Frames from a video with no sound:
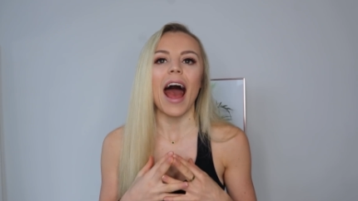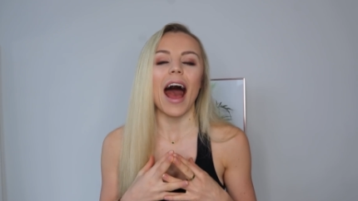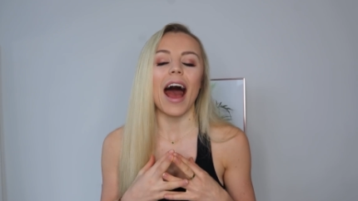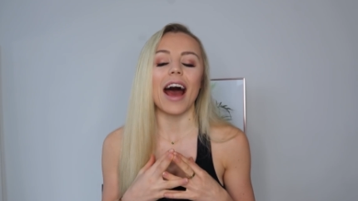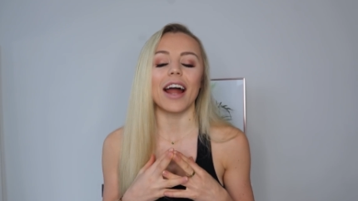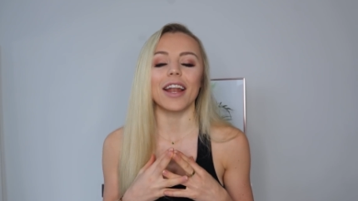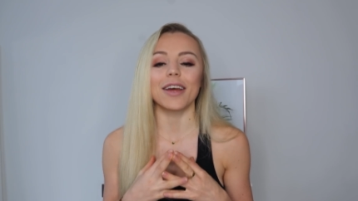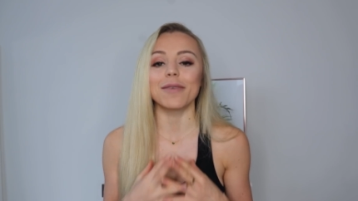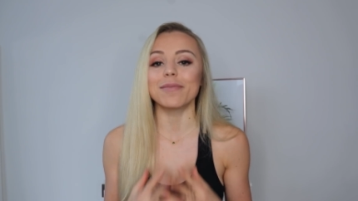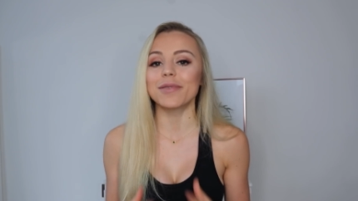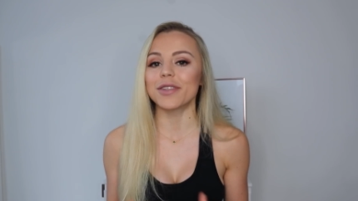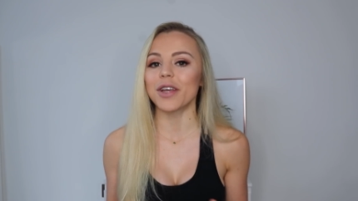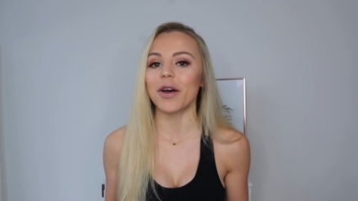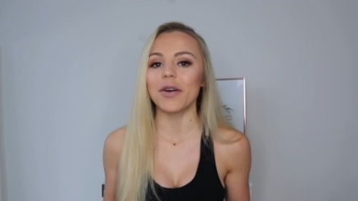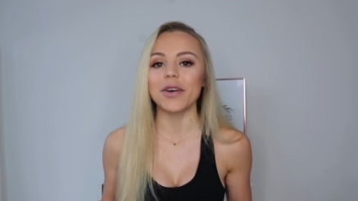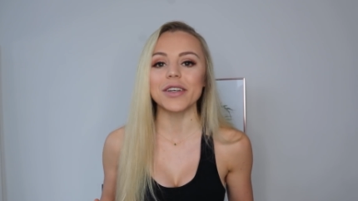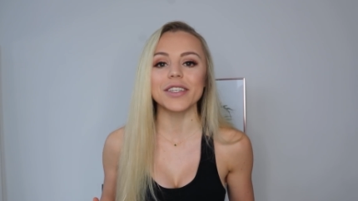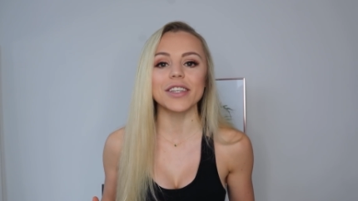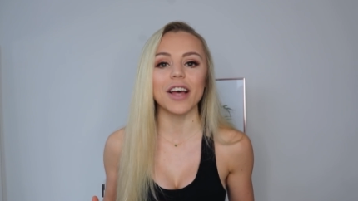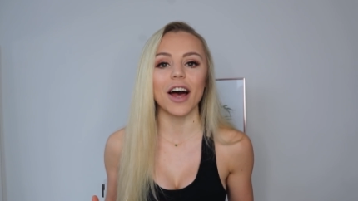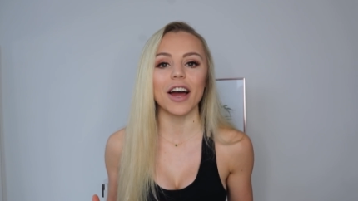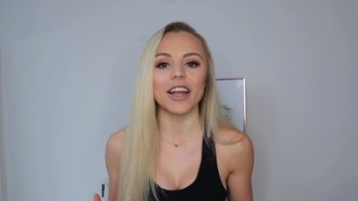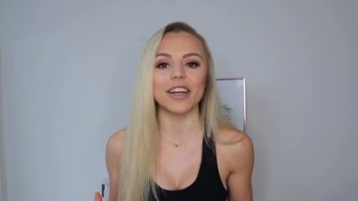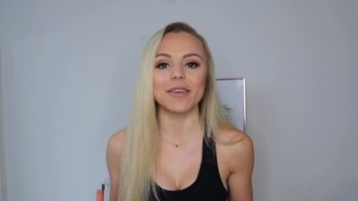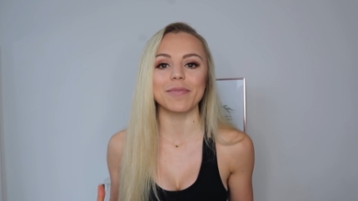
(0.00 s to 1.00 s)
and I'm so
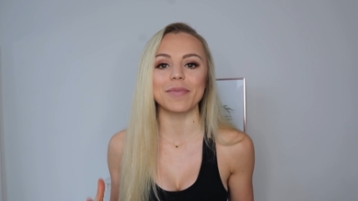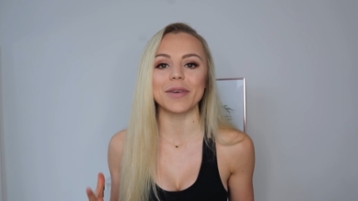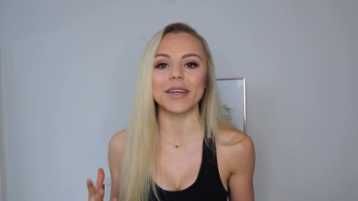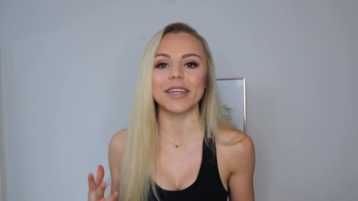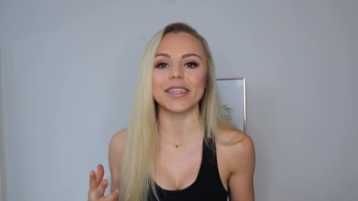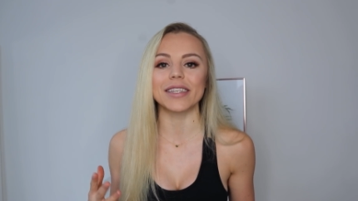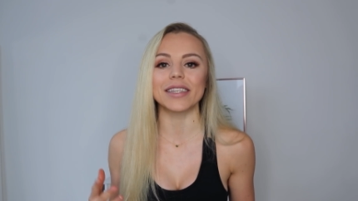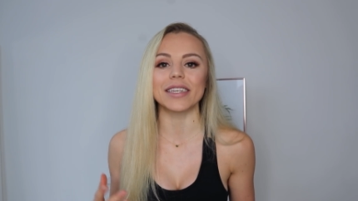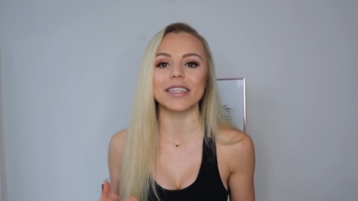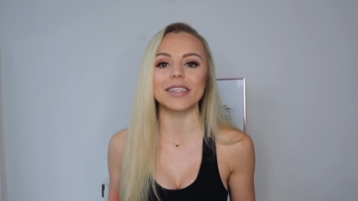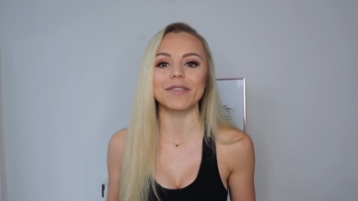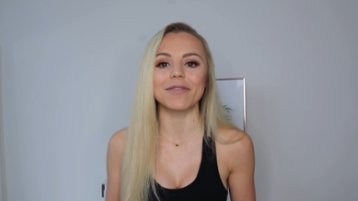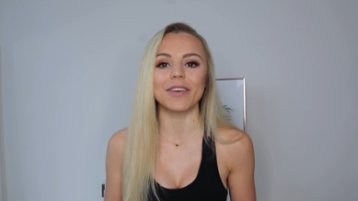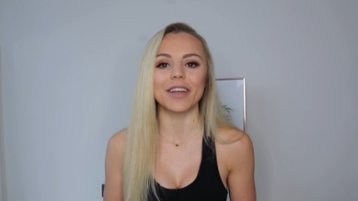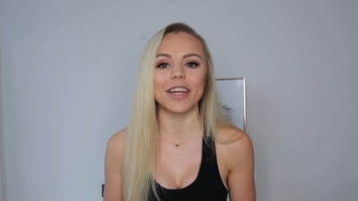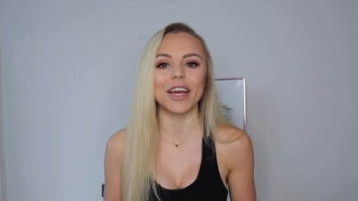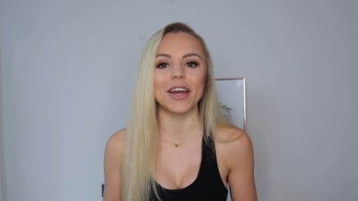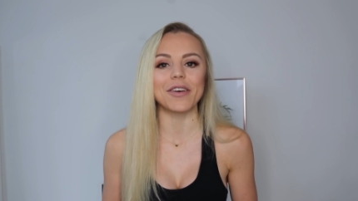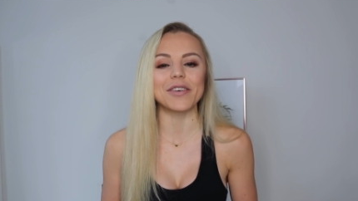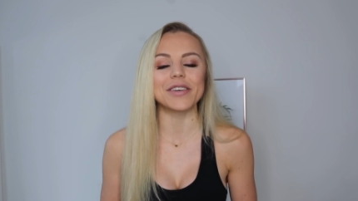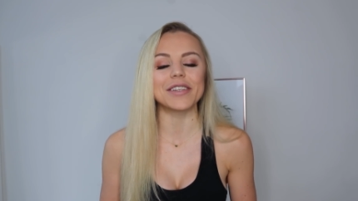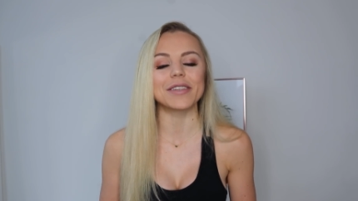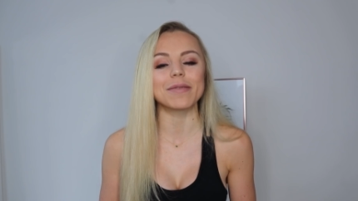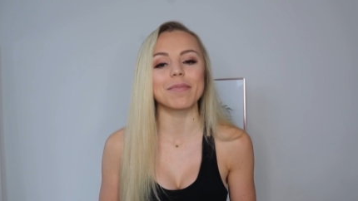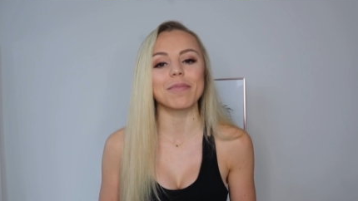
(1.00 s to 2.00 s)
excited because this
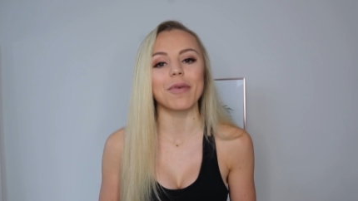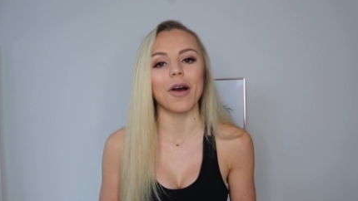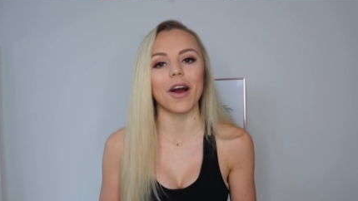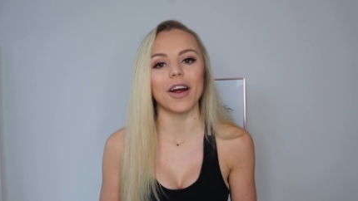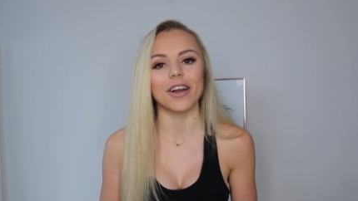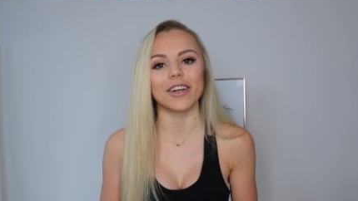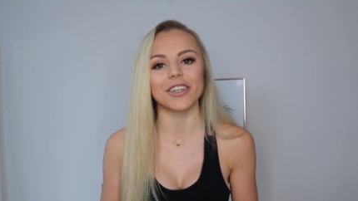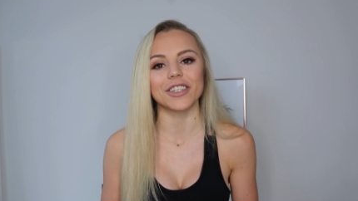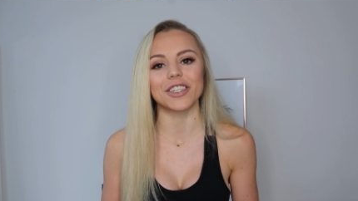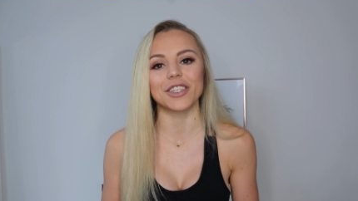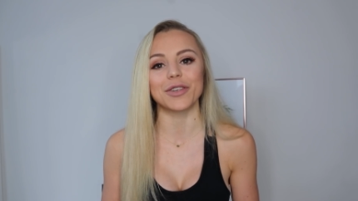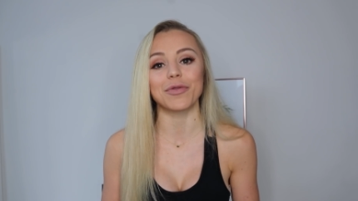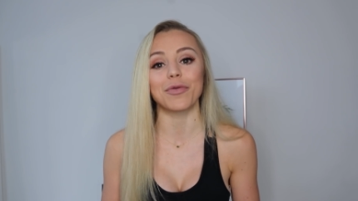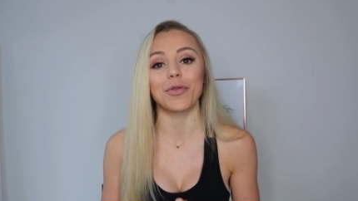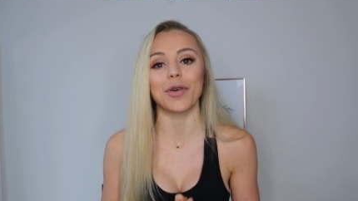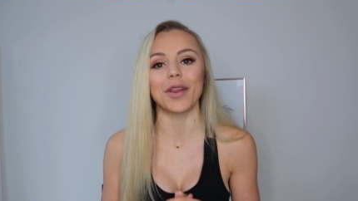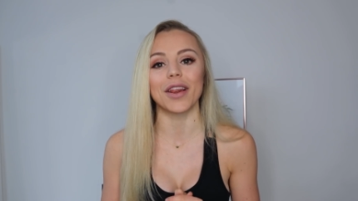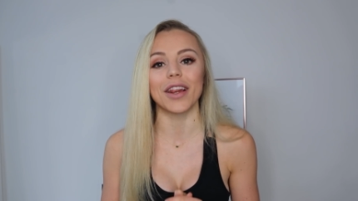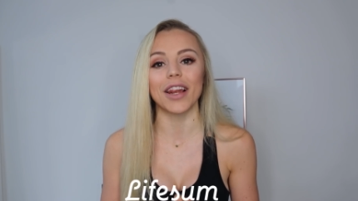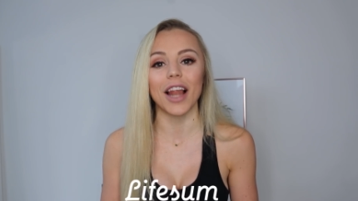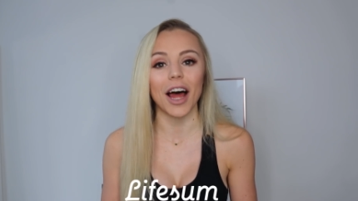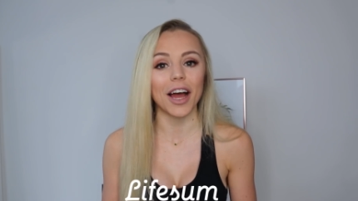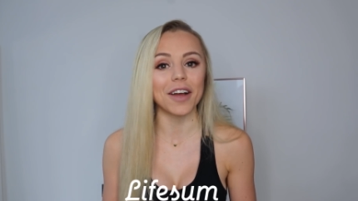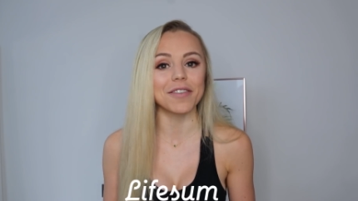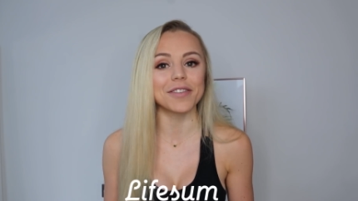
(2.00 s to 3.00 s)
video is in partnership with
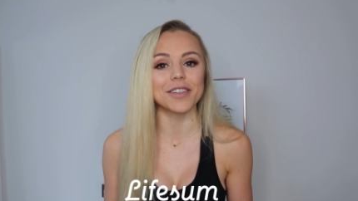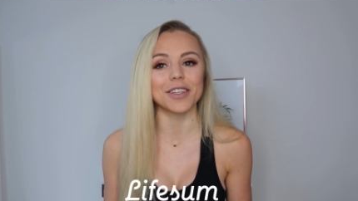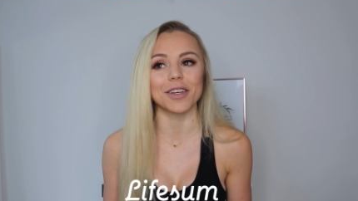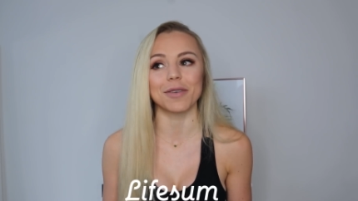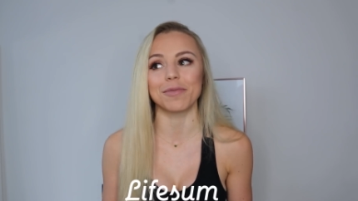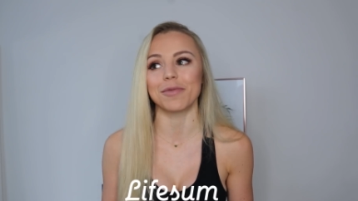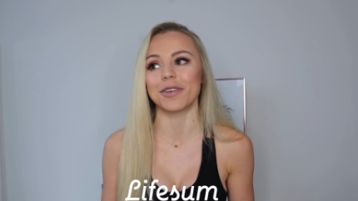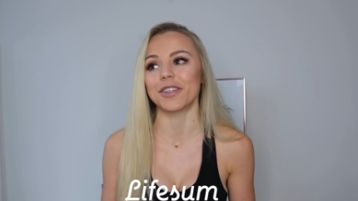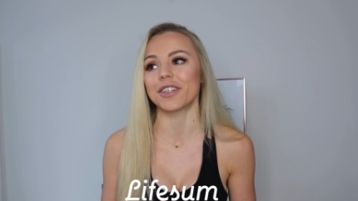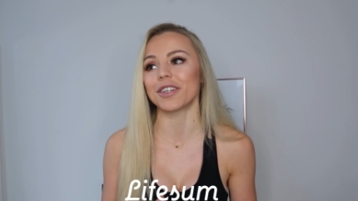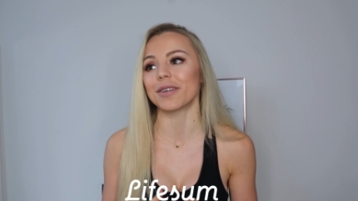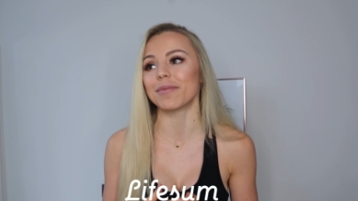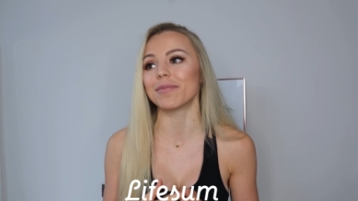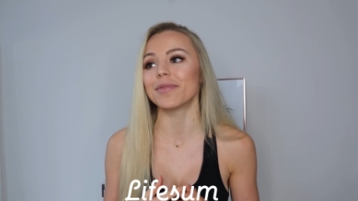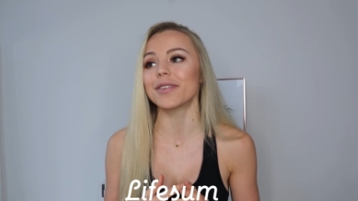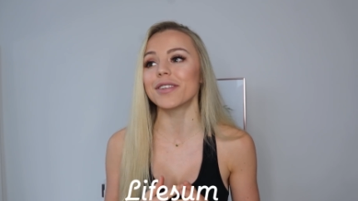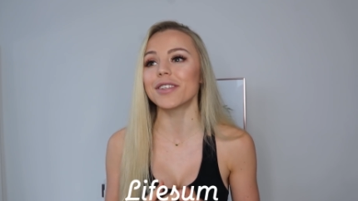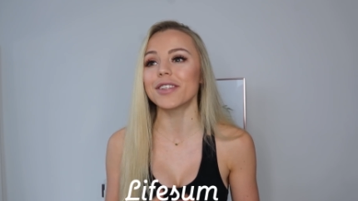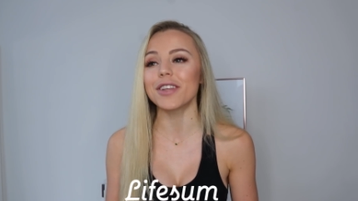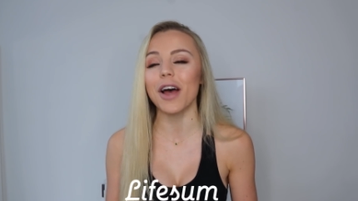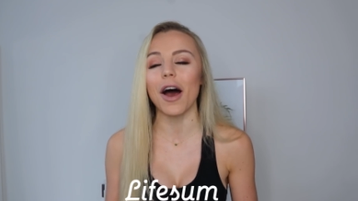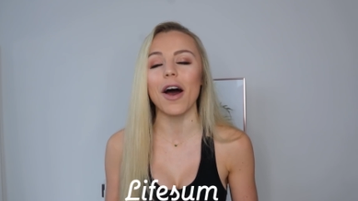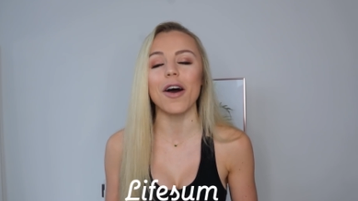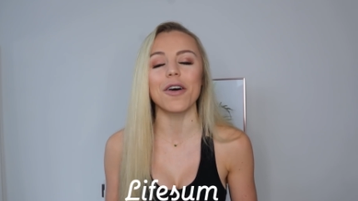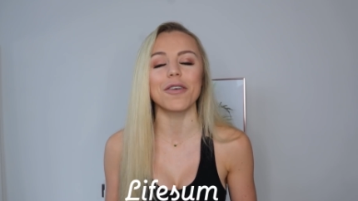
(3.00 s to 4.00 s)
Lifesum, which I'm
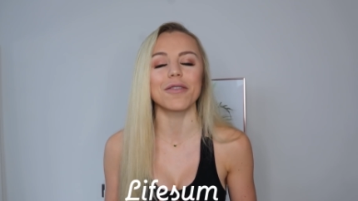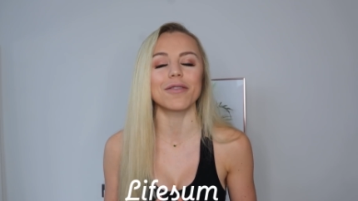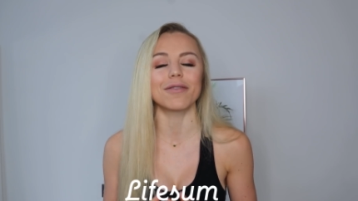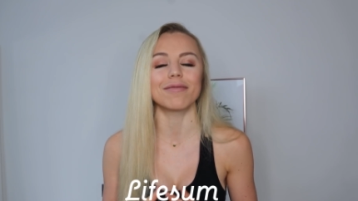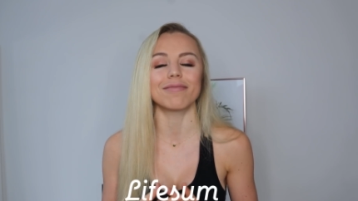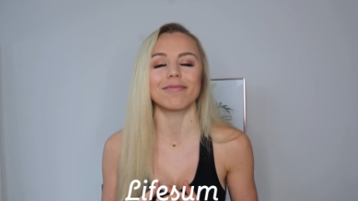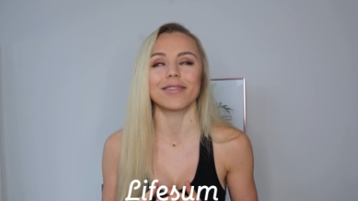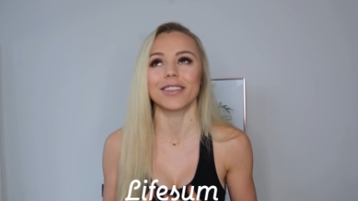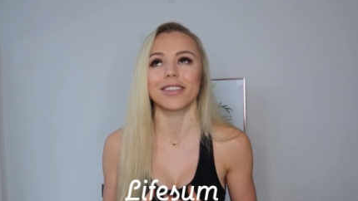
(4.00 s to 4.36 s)
so